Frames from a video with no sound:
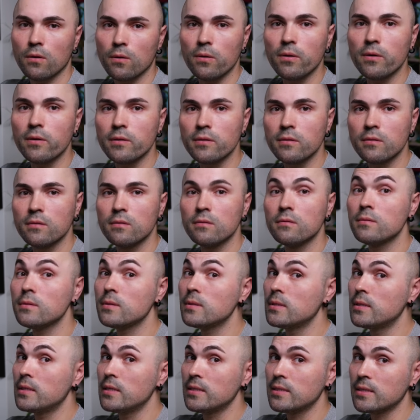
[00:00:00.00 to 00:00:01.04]
on
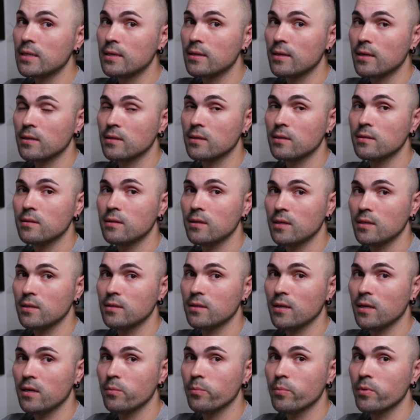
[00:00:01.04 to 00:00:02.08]
disconnected date
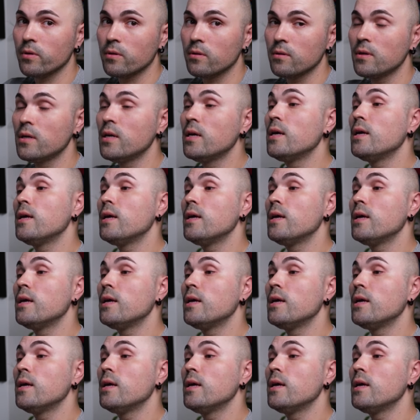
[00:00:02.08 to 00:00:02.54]
table